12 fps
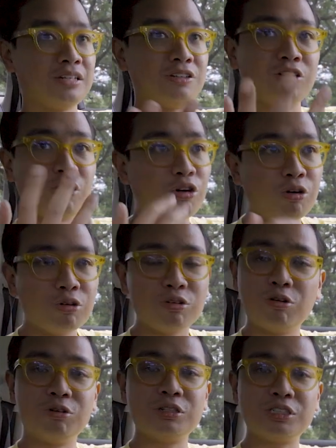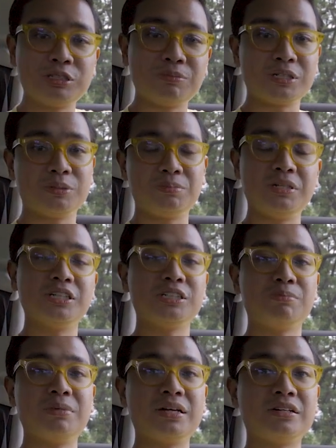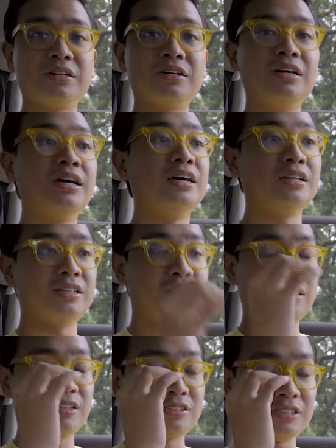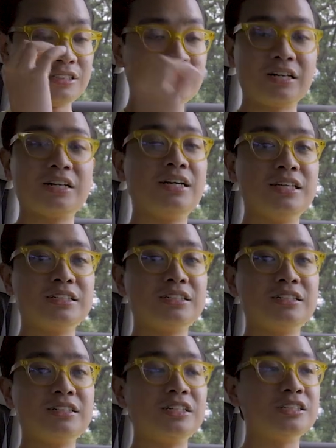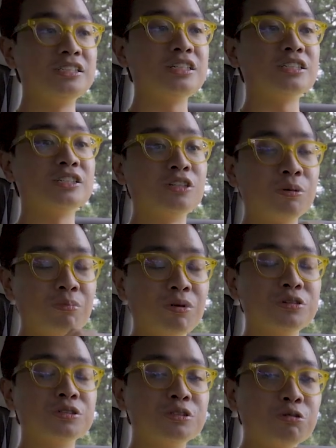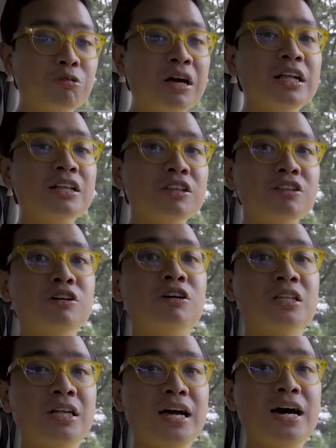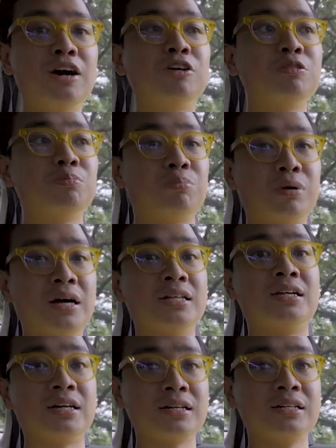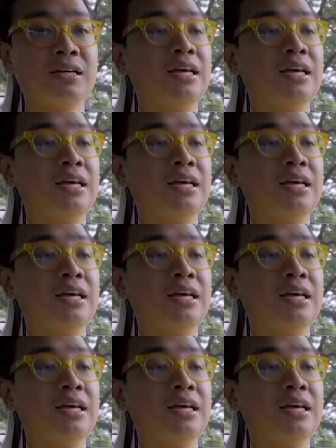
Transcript: the whole ownership experience better. The Stargazer is just the most well thought out product